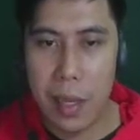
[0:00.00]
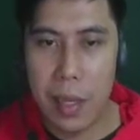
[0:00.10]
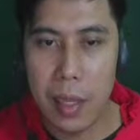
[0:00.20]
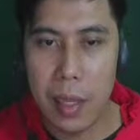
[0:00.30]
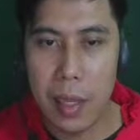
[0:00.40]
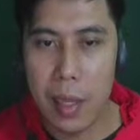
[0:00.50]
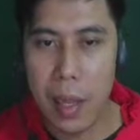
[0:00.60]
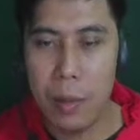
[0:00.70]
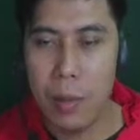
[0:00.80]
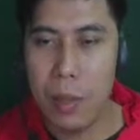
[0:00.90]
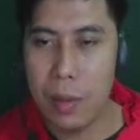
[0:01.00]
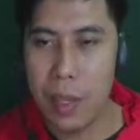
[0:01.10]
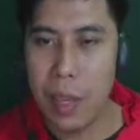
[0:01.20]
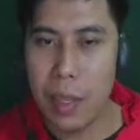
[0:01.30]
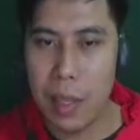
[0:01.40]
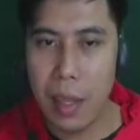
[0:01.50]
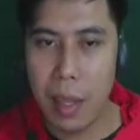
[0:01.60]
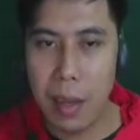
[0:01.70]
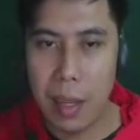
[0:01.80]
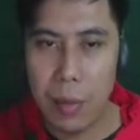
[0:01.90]
8. And we don't get
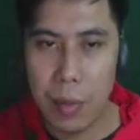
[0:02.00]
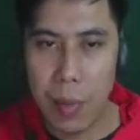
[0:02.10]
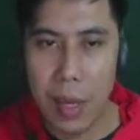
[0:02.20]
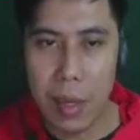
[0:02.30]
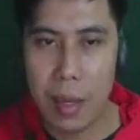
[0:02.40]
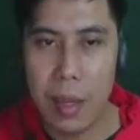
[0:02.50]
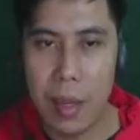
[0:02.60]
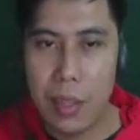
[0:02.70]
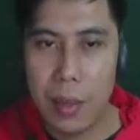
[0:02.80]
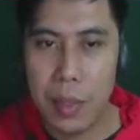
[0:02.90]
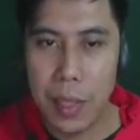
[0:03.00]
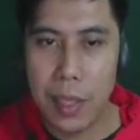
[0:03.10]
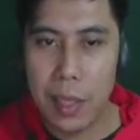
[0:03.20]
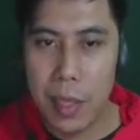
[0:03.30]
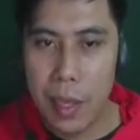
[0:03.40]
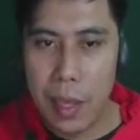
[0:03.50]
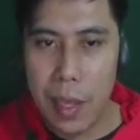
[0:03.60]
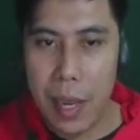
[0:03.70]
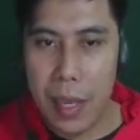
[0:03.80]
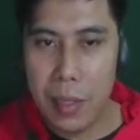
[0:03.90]
any remainder. So since
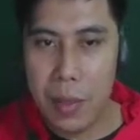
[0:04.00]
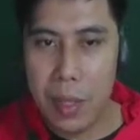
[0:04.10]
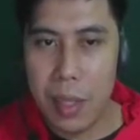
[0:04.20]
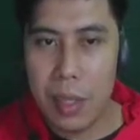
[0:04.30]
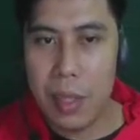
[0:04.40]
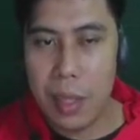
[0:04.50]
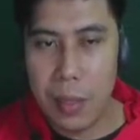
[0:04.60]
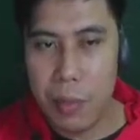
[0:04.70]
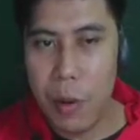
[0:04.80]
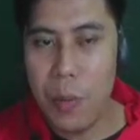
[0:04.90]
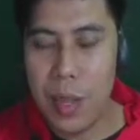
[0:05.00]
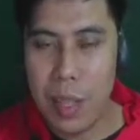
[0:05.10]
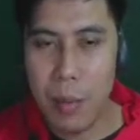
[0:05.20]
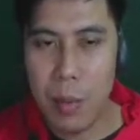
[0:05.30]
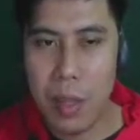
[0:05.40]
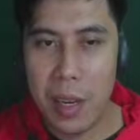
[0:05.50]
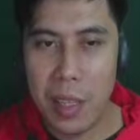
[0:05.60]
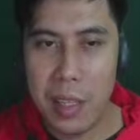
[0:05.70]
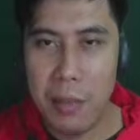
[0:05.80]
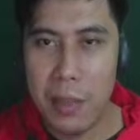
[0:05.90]
the last 3 digits form a number that
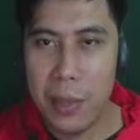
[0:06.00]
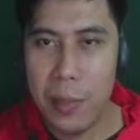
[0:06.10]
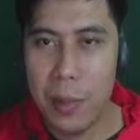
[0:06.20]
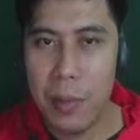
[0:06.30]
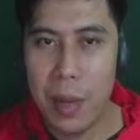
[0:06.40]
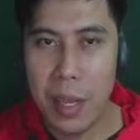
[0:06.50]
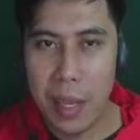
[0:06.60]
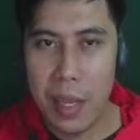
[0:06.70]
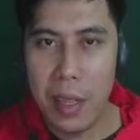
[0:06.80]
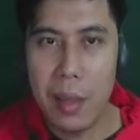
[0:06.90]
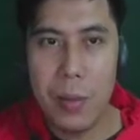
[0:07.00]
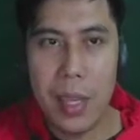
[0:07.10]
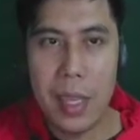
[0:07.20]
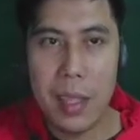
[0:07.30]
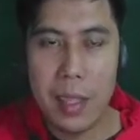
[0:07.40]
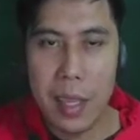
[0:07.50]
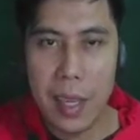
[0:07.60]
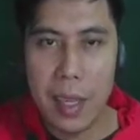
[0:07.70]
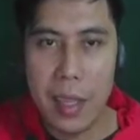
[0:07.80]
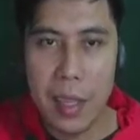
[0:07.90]
is divisible by 8, then we can
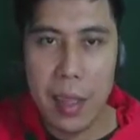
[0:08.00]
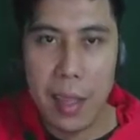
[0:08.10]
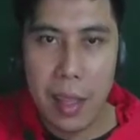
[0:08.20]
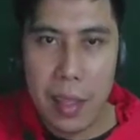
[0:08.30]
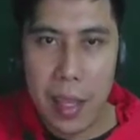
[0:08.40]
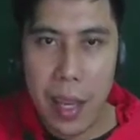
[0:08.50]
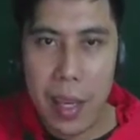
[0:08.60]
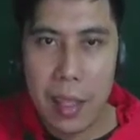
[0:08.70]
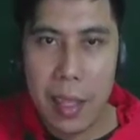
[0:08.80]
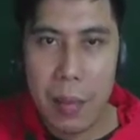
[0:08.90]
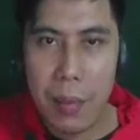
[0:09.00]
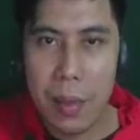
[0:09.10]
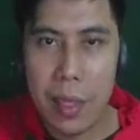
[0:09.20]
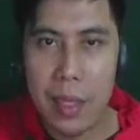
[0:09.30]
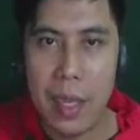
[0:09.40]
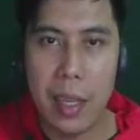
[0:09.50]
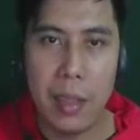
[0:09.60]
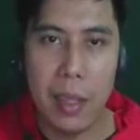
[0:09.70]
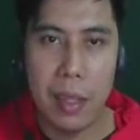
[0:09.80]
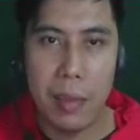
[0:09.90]
say that the second example is
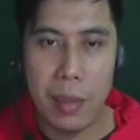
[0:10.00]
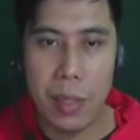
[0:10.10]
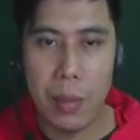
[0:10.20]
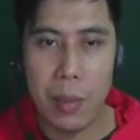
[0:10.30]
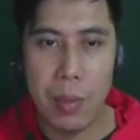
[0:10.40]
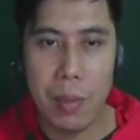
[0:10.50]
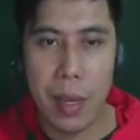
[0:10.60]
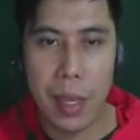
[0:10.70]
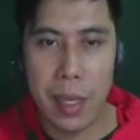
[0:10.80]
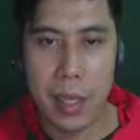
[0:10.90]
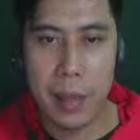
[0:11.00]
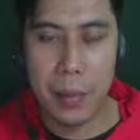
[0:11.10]
actually divisible by 8.